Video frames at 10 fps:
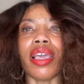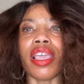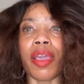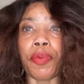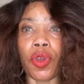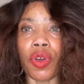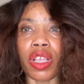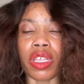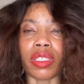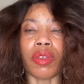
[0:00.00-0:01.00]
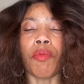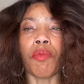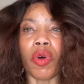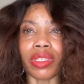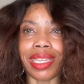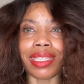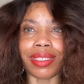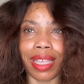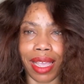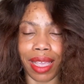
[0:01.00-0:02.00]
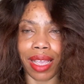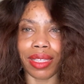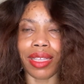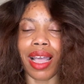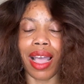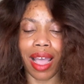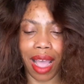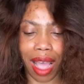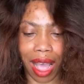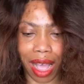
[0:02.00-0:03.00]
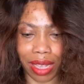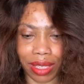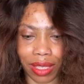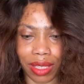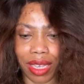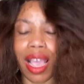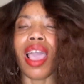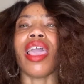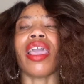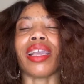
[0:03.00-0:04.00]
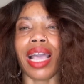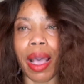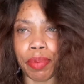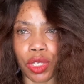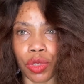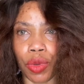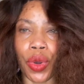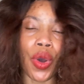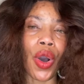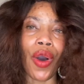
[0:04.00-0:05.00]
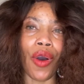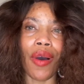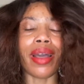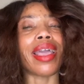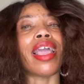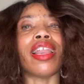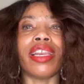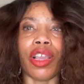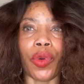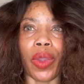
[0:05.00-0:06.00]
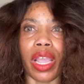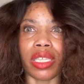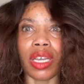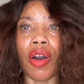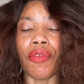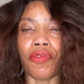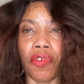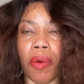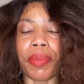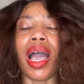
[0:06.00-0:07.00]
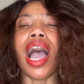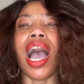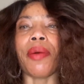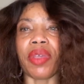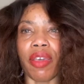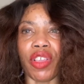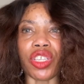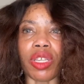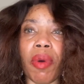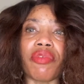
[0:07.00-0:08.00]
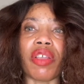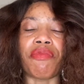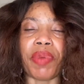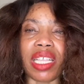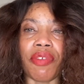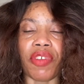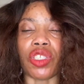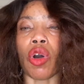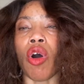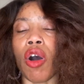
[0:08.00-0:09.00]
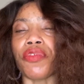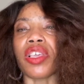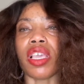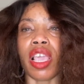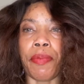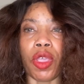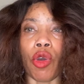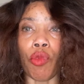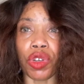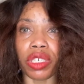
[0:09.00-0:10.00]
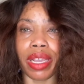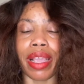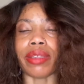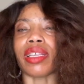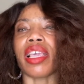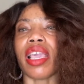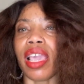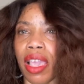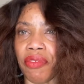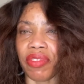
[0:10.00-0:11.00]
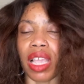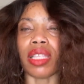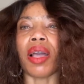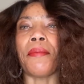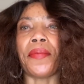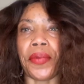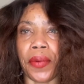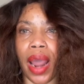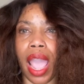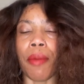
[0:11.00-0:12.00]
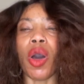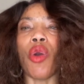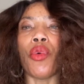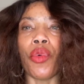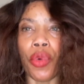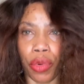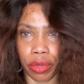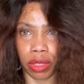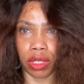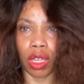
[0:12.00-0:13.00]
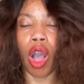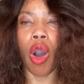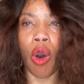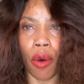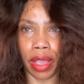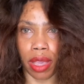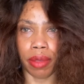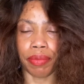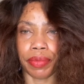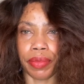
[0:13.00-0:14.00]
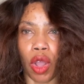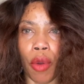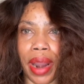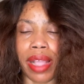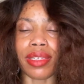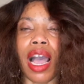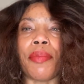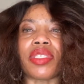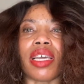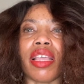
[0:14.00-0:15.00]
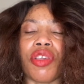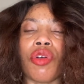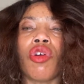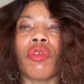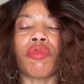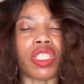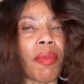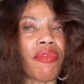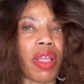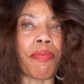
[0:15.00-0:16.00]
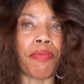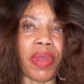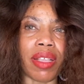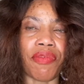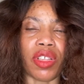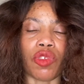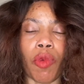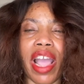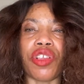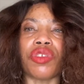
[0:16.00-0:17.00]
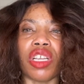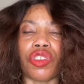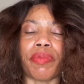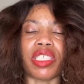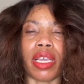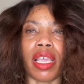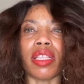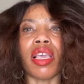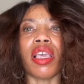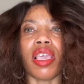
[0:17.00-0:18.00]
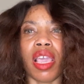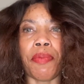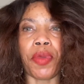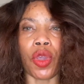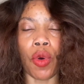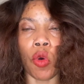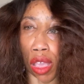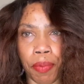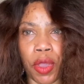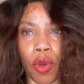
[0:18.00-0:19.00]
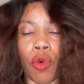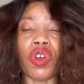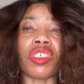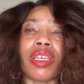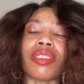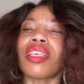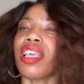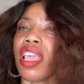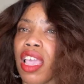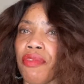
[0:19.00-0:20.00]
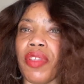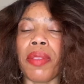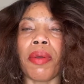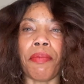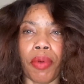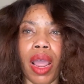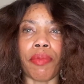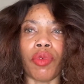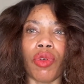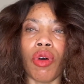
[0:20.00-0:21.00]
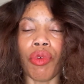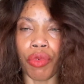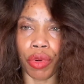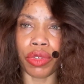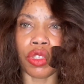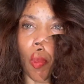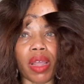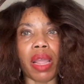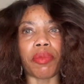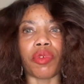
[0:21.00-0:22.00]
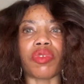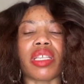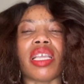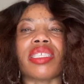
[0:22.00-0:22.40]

EPO is mostly taken as a capsule or a liquid form. I'll be giving you some of the benefits of EPO, which is Evening Primrose Oil. All right, I'll be telling you some of the benefits why you need to be taking EPO, which is Evening Primrose Oil. All right.